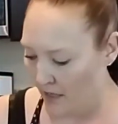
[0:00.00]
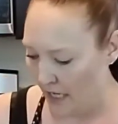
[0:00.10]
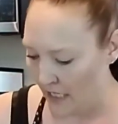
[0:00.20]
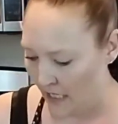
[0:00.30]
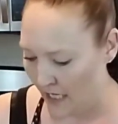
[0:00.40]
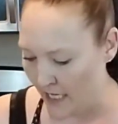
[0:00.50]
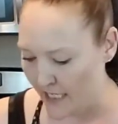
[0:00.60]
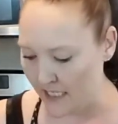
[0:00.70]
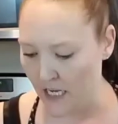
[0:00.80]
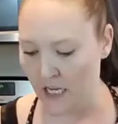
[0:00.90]

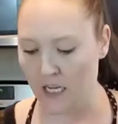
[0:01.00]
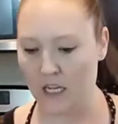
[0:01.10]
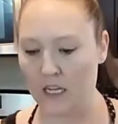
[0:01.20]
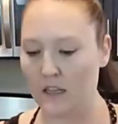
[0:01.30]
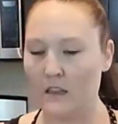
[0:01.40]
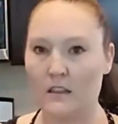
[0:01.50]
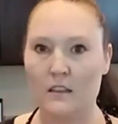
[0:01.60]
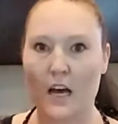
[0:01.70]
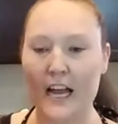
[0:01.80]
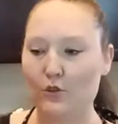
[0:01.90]
And
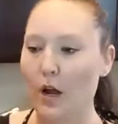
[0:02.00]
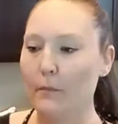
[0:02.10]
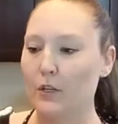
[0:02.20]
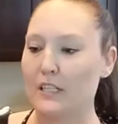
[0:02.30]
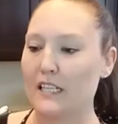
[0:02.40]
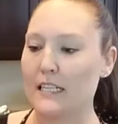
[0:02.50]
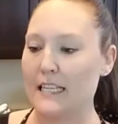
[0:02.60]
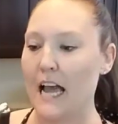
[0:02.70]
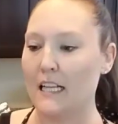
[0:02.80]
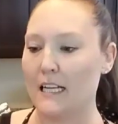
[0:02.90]
the hydrometer is going to
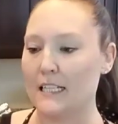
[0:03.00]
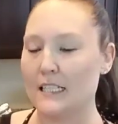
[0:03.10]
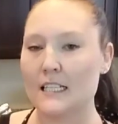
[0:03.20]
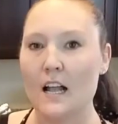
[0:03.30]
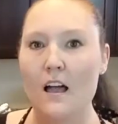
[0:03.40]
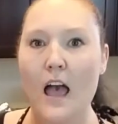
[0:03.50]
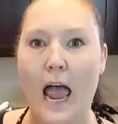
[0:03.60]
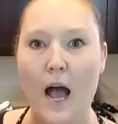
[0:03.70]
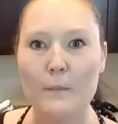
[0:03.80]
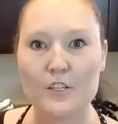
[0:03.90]
tell us
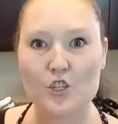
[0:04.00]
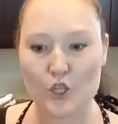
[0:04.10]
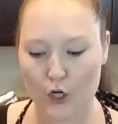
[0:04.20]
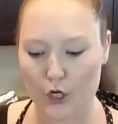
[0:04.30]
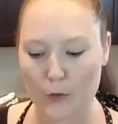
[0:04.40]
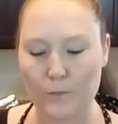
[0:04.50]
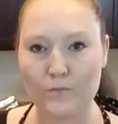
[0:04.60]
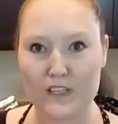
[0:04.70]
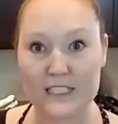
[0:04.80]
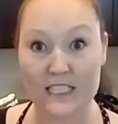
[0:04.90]
how much sugar
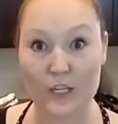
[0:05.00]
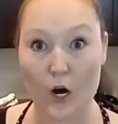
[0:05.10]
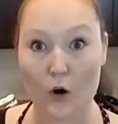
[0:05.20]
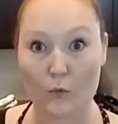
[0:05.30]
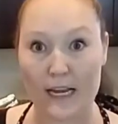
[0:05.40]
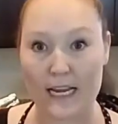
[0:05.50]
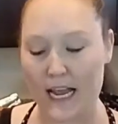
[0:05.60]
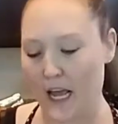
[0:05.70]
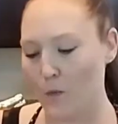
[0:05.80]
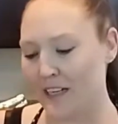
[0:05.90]
is in there already.
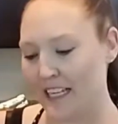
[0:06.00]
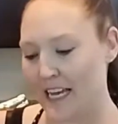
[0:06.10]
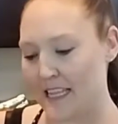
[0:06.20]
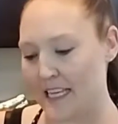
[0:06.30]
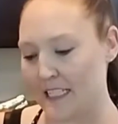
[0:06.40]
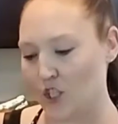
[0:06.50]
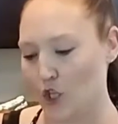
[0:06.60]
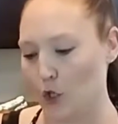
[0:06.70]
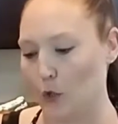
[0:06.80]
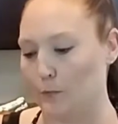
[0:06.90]
And I want to get this
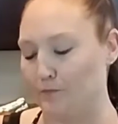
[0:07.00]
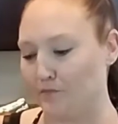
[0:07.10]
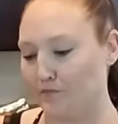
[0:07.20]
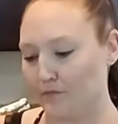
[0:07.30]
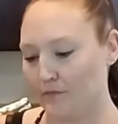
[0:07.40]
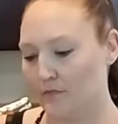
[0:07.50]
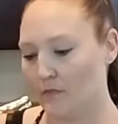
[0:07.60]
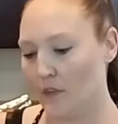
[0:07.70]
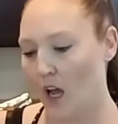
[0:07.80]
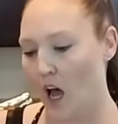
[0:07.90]
to
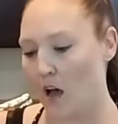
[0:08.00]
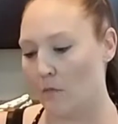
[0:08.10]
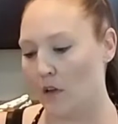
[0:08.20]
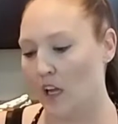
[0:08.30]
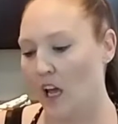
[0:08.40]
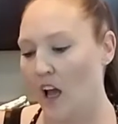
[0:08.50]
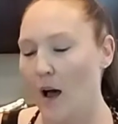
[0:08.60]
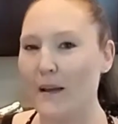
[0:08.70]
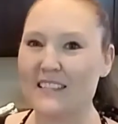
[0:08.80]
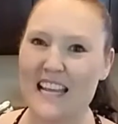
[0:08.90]
about
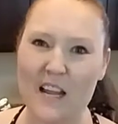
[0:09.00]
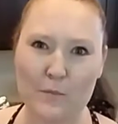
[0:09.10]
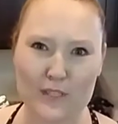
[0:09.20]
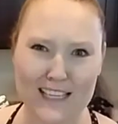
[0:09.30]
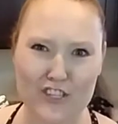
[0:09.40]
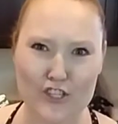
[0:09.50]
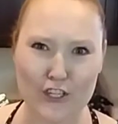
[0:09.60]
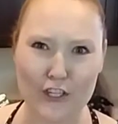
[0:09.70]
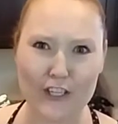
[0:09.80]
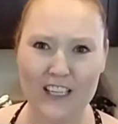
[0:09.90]
10%
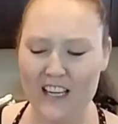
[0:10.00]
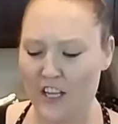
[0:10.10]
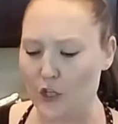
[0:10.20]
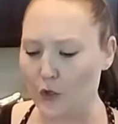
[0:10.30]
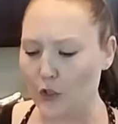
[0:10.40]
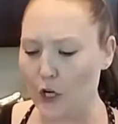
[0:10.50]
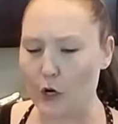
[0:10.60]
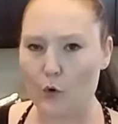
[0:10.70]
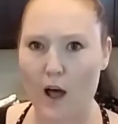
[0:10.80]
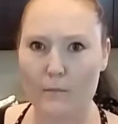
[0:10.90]
sugar. You can
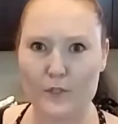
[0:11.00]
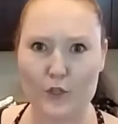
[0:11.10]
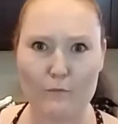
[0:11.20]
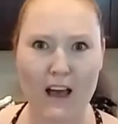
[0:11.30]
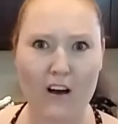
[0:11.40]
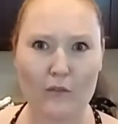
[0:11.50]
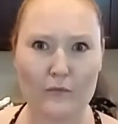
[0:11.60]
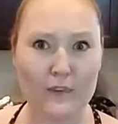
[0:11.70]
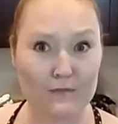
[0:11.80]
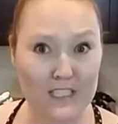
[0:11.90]
go up to about
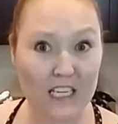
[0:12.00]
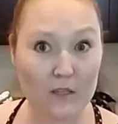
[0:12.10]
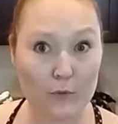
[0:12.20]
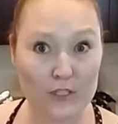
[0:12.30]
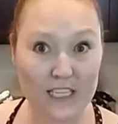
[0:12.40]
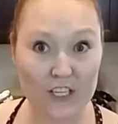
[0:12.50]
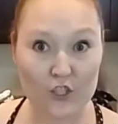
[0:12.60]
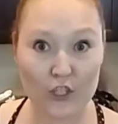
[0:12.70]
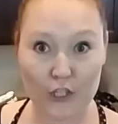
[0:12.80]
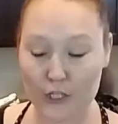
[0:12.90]
15%
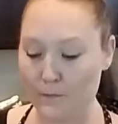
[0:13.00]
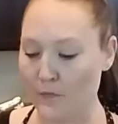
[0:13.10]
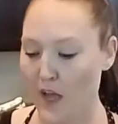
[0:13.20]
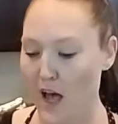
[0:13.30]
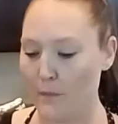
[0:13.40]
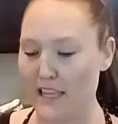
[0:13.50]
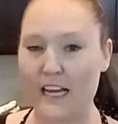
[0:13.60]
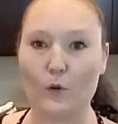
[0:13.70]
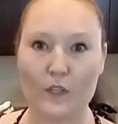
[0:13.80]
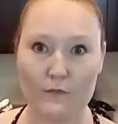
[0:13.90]
sugar, and
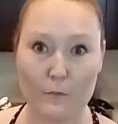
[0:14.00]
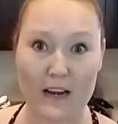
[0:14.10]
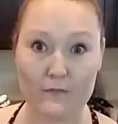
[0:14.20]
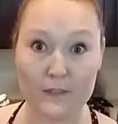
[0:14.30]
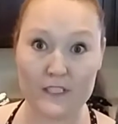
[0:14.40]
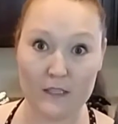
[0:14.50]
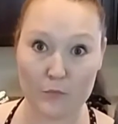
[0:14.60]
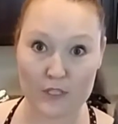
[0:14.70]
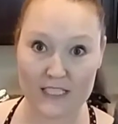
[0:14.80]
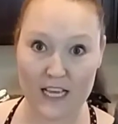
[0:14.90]
that will give you about a
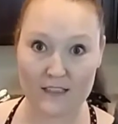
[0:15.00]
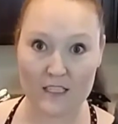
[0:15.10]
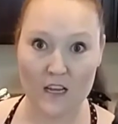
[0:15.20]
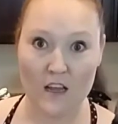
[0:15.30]
15%